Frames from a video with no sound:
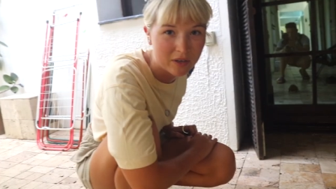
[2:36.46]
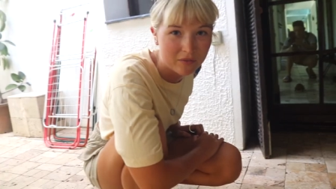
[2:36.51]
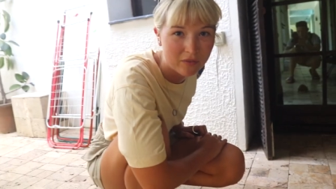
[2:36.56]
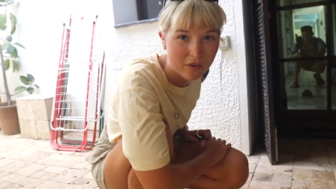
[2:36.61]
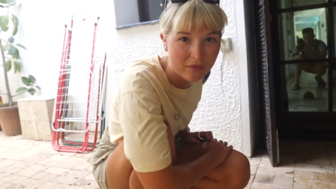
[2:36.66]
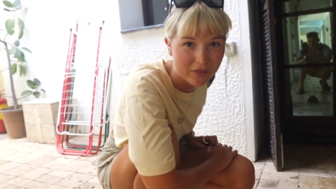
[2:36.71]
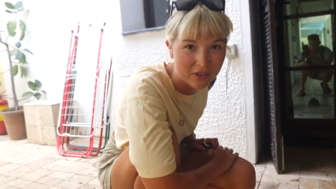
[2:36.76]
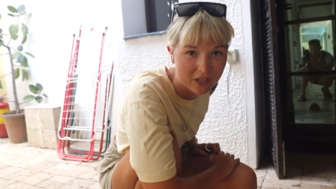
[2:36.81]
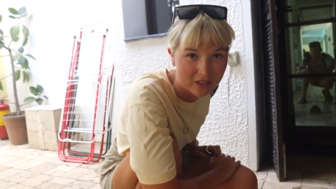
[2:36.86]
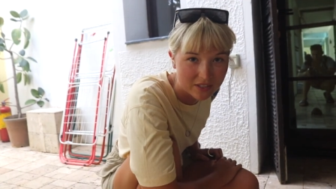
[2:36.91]
of our
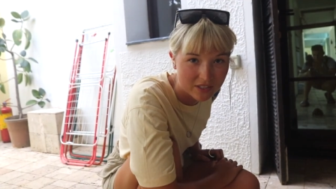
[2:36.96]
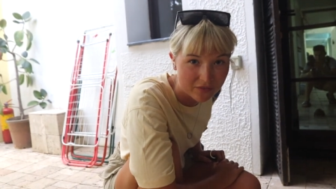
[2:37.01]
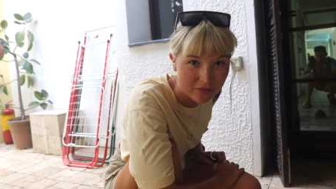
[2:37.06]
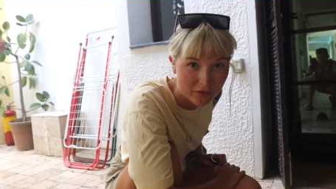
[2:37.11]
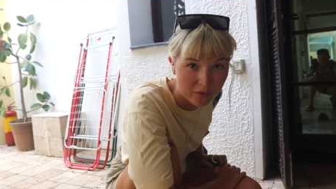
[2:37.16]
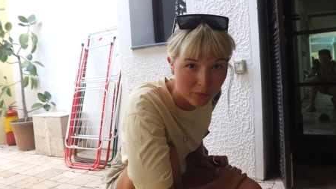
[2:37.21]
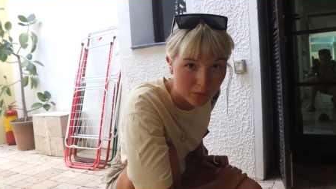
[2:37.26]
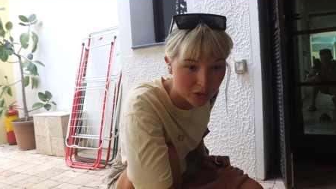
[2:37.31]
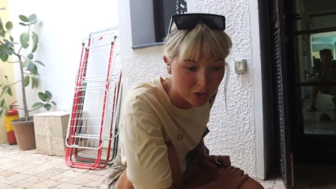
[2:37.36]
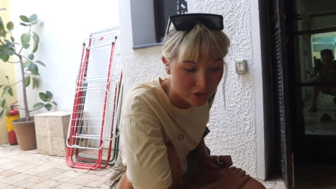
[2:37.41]
videos if
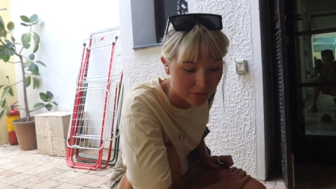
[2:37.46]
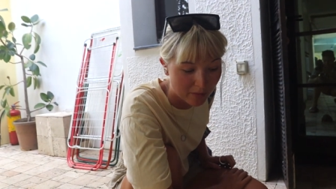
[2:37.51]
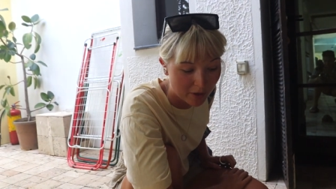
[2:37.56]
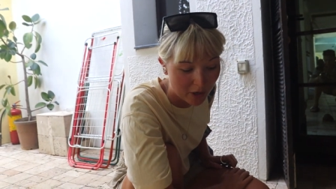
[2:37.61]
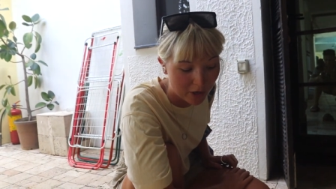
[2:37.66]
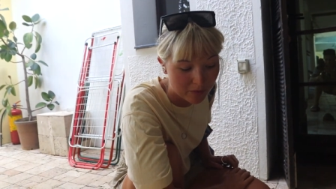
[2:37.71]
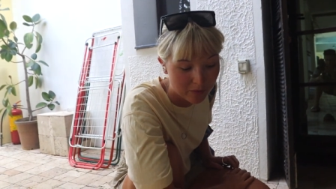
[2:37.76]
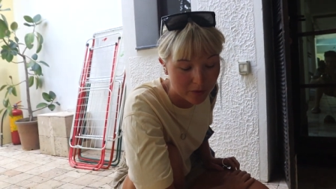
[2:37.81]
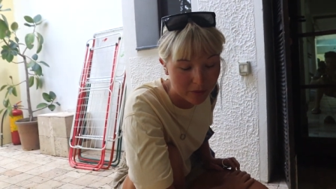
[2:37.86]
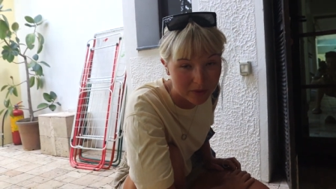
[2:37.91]
you've watched them at
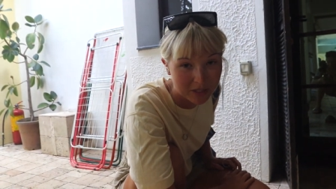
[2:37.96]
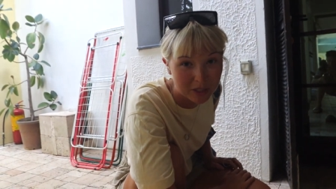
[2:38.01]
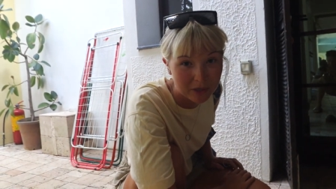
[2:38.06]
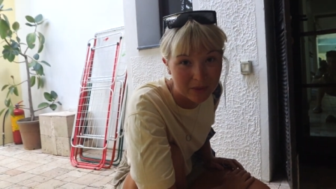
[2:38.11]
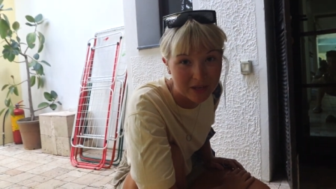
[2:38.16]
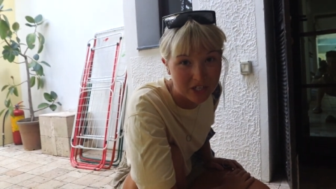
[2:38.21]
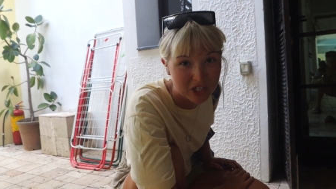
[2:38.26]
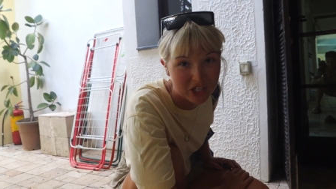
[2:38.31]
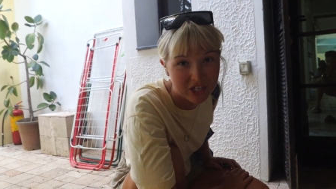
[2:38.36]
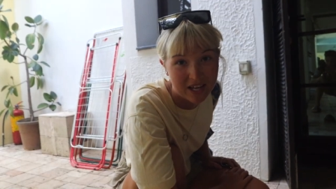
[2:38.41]
home that we do
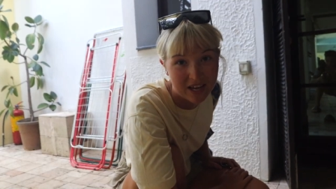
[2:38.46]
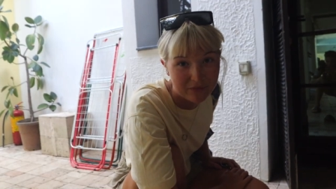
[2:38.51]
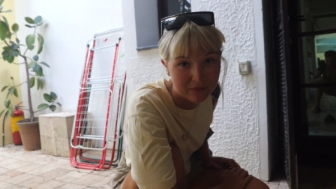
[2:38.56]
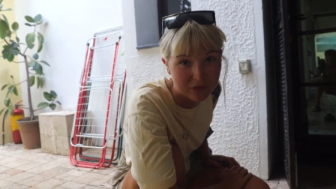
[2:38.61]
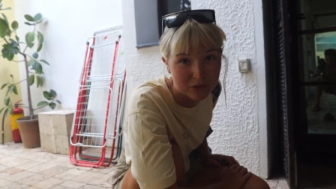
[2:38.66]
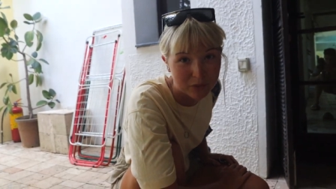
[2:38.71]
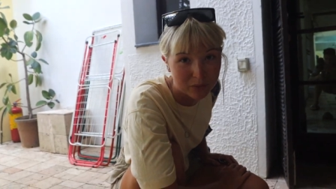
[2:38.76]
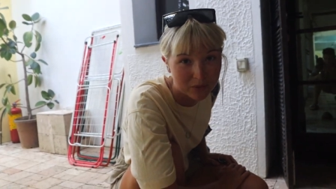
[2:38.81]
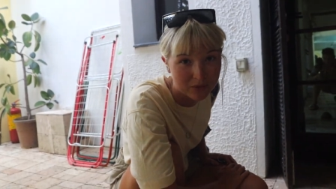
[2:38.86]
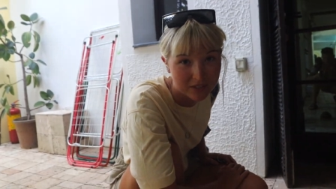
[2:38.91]
actually have a
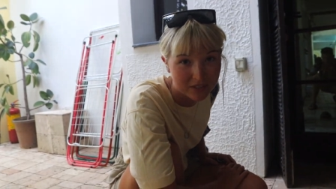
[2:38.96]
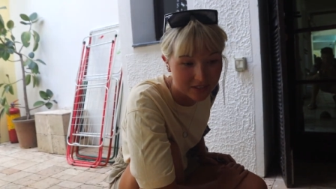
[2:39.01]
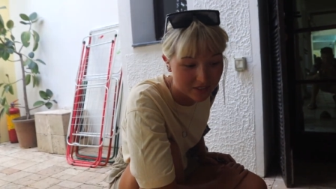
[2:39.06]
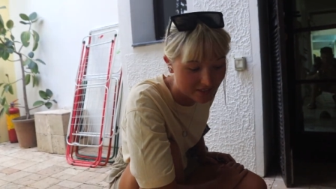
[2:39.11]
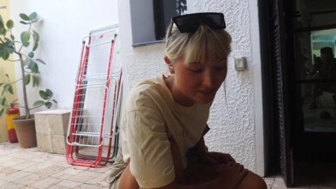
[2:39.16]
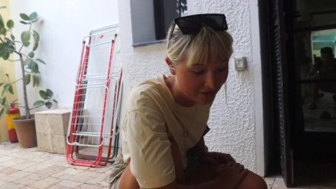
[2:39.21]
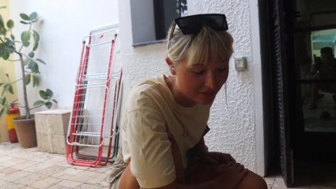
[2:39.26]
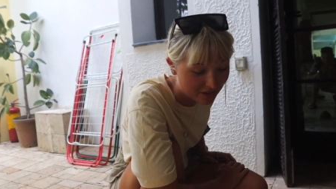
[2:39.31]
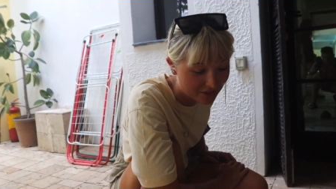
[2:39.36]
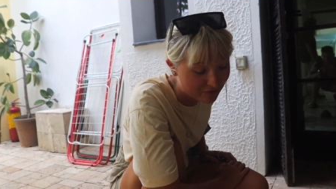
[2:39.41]
tortoise.
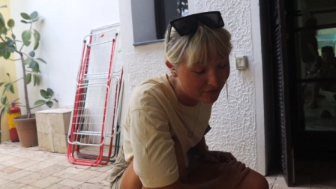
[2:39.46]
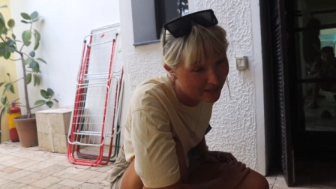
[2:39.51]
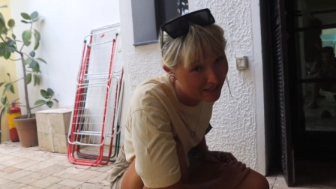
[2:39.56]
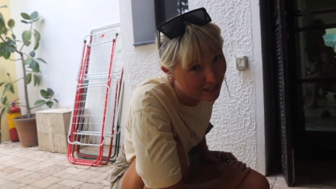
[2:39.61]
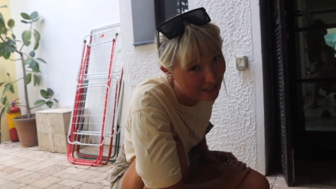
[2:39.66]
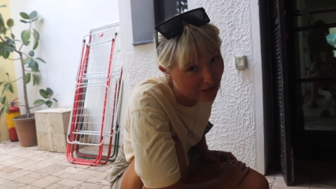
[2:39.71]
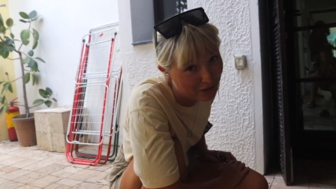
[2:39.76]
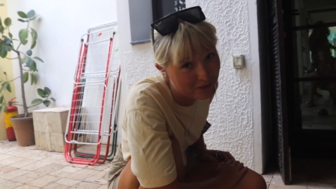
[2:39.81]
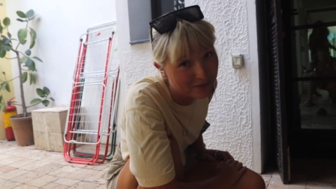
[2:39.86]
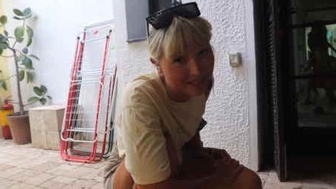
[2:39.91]
So it's really
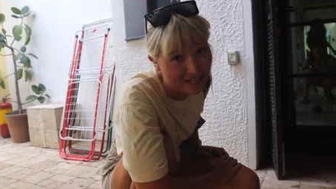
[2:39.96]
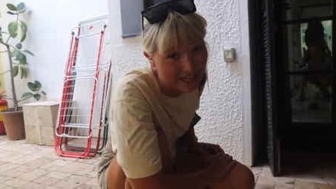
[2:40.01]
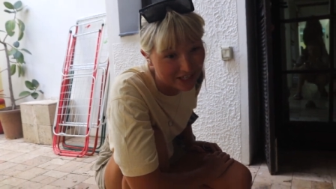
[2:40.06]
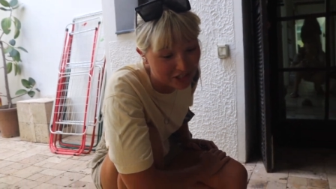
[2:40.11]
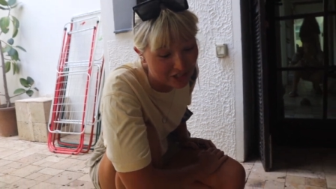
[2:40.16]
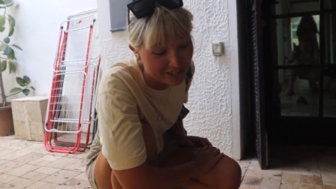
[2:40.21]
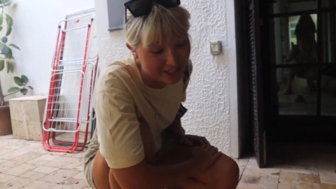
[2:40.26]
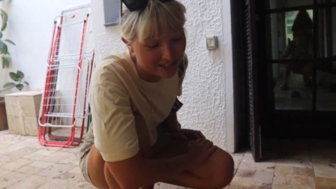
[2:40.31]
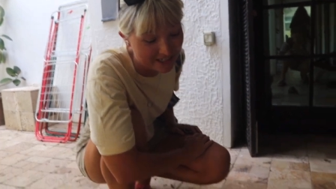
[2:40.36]
cute to actually